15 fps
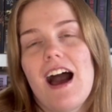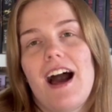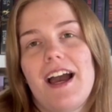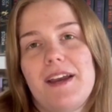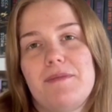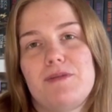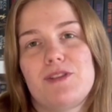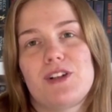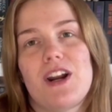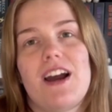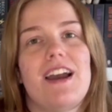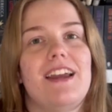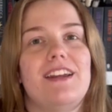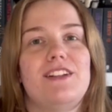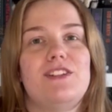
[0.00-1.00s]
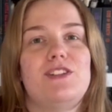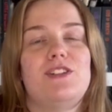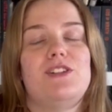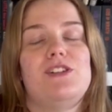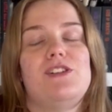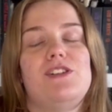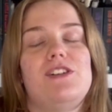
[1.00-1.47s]
I am trying
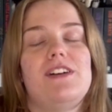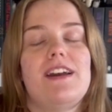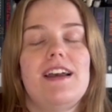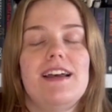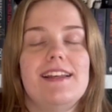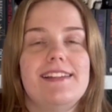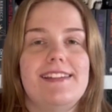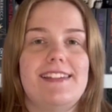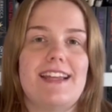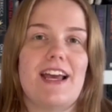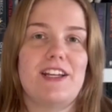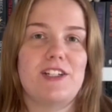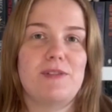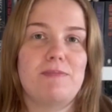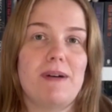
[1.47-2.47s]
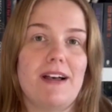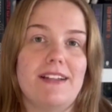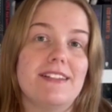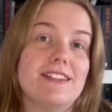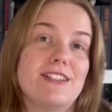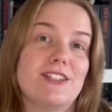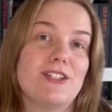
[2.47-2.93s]
to stash
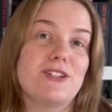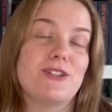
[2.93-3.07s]
bust